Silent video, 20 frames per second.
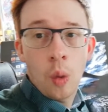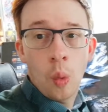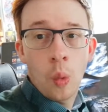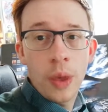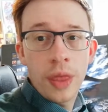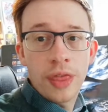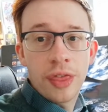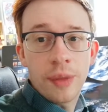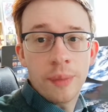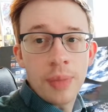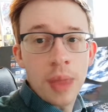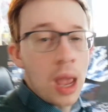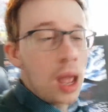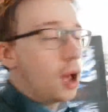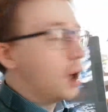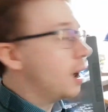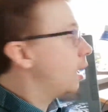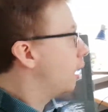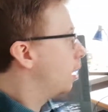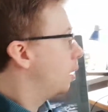with.
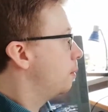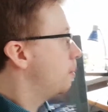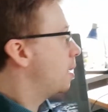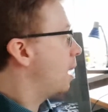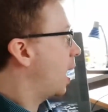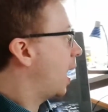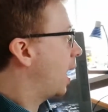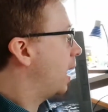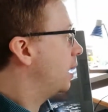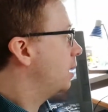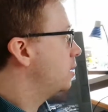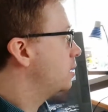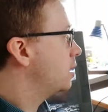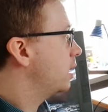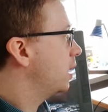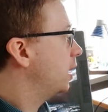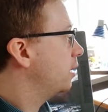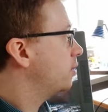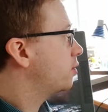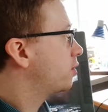And
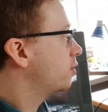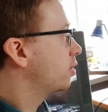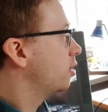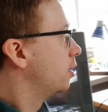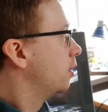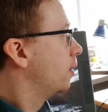it's